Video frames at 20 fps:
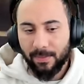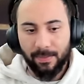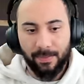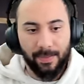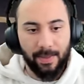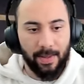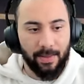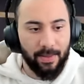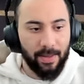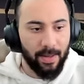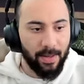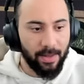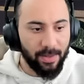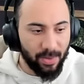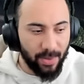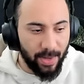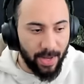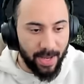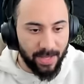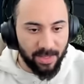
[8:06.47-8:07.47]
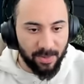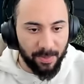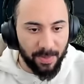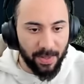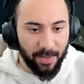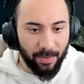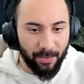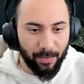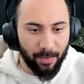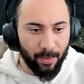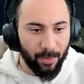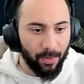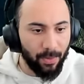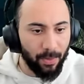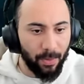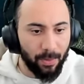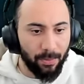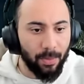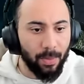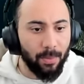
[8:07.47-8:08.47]
Not there, so it has to be on the roof.
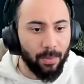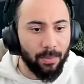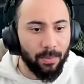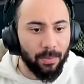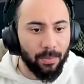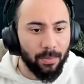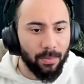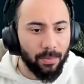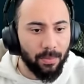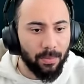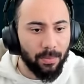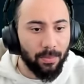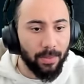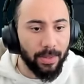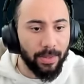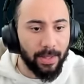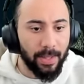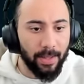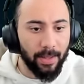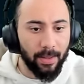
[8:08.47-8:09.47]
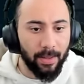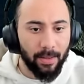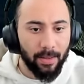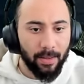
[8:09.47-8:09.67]
Oh, nope. Right there.